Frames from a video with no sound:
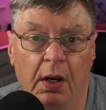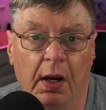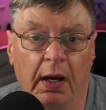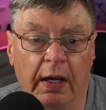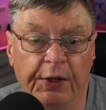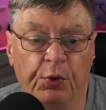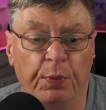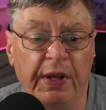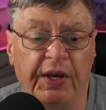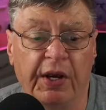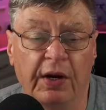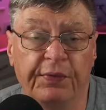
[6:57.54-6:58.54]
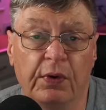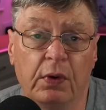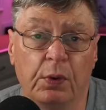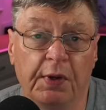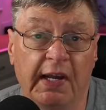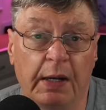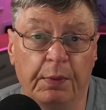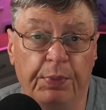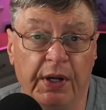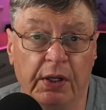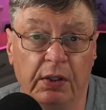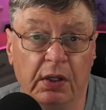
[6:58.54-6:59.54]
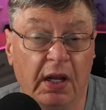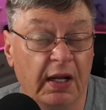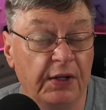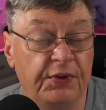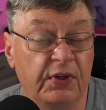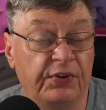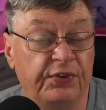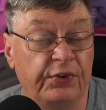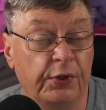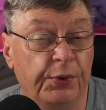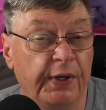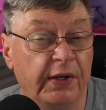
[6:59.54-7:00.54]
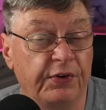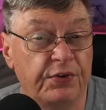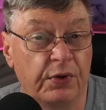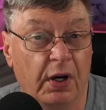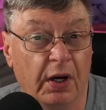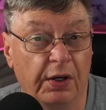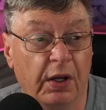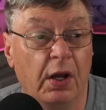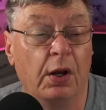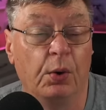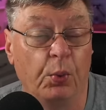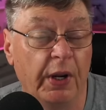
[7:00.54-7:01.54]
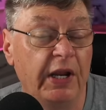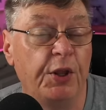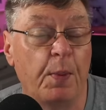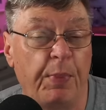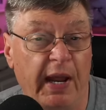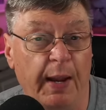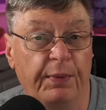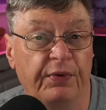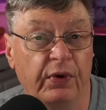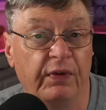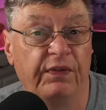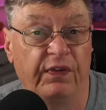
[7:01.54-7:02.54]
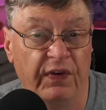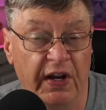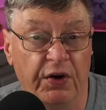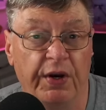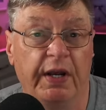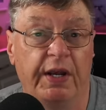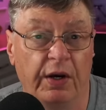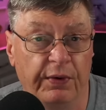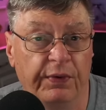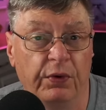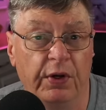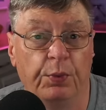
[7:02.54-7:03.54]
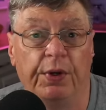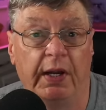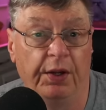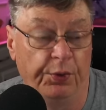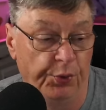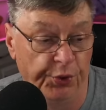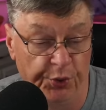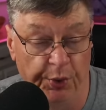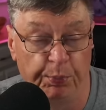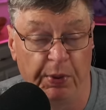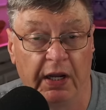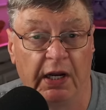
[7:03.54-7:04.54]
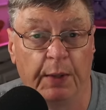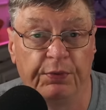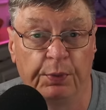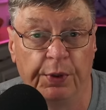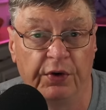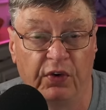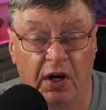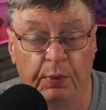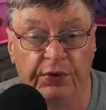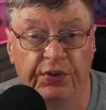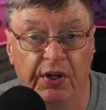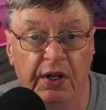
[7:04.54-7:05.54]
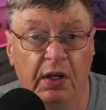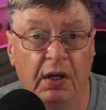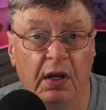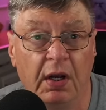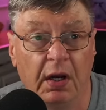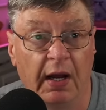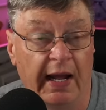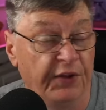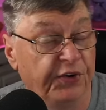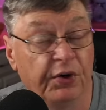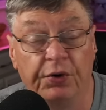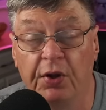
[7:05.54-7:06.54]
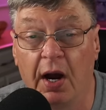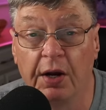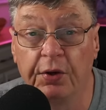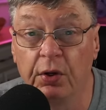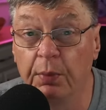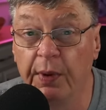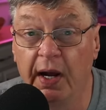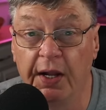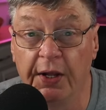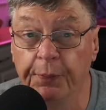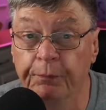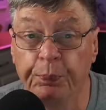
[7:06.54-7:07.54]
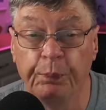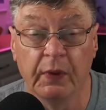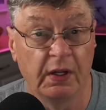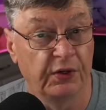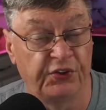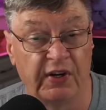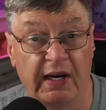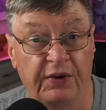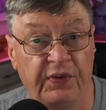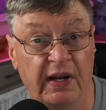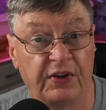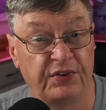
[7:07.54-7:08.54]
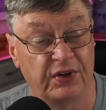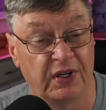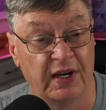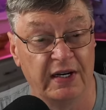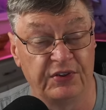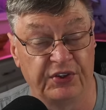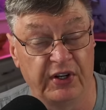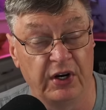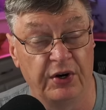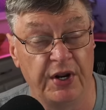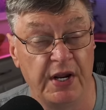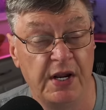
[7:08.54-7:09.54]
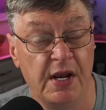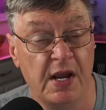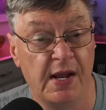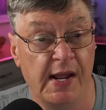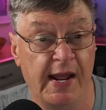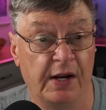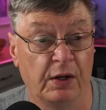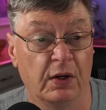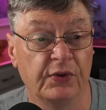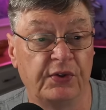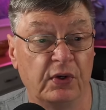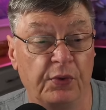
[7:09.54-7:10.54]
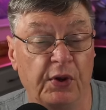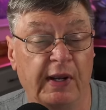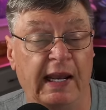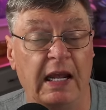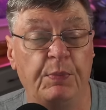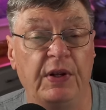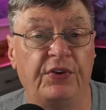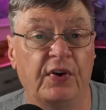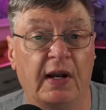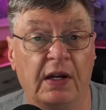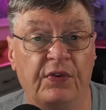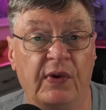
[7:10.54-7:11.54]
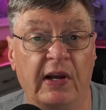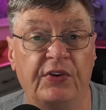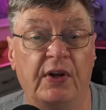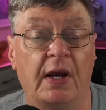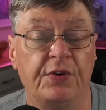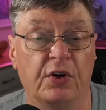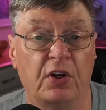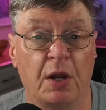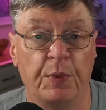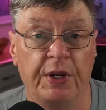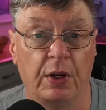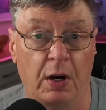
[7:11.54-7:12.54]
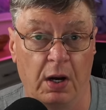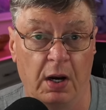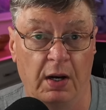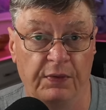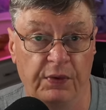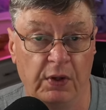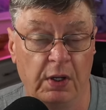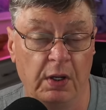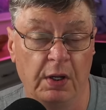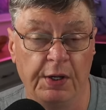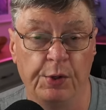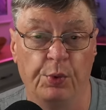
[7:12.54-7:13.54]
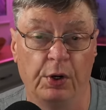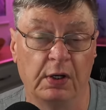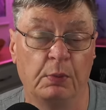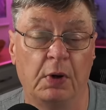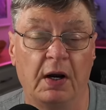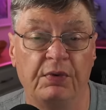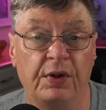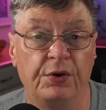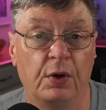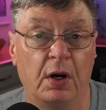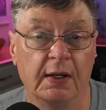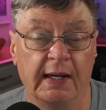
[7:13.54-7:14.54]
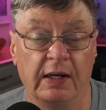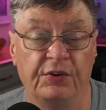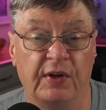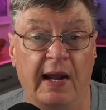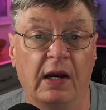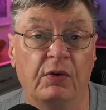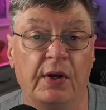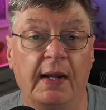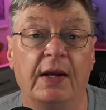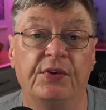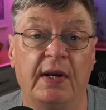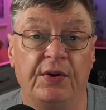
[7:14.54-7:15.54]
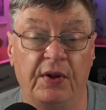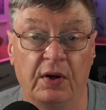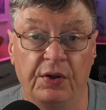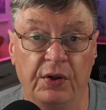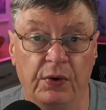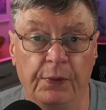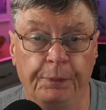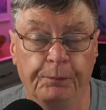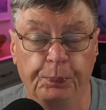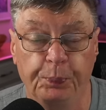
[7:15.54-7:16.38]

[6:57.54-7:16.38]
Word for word: You want to be careful with gabapentin. It's a serious drug. Read the pamphlet very carefully when you it up from your pharmacy. Ask your doctor about it. The side effects are kind of scary. And also there can be side effects as you're coming off. You want to come off the drug exactly as they tell you.